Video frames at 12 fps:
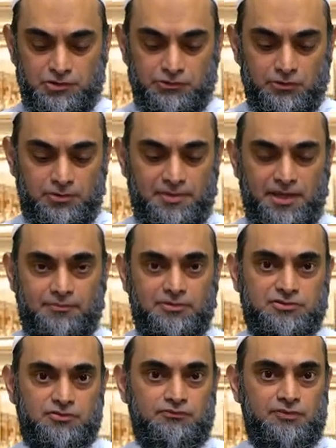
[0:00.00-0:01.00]
you will be
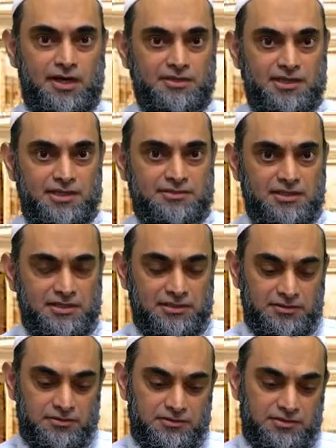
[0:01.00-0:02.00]
able to find that
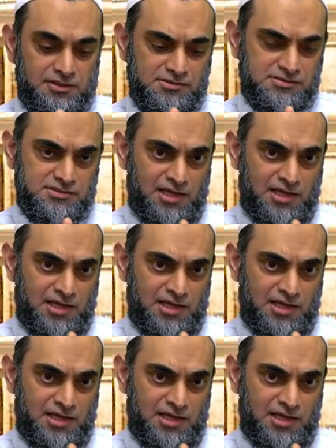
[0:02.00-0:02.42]
this